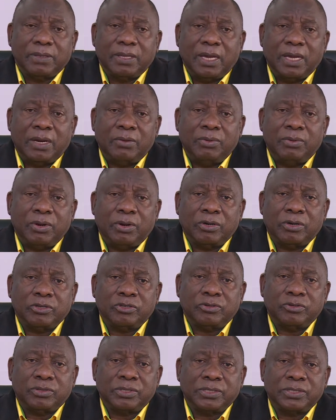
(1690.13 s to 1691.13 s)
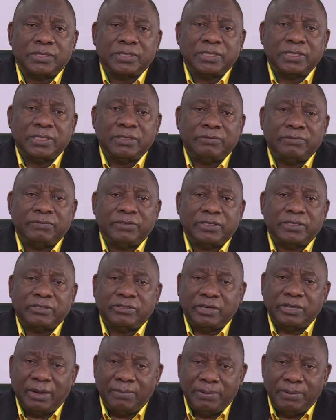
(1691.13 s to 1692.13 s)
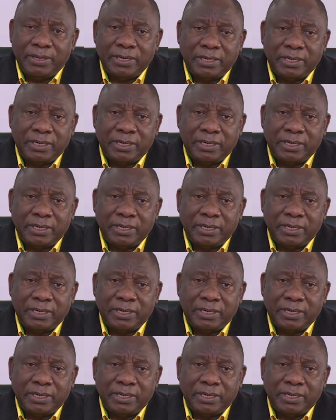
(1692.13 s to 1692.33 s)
and we also received troubling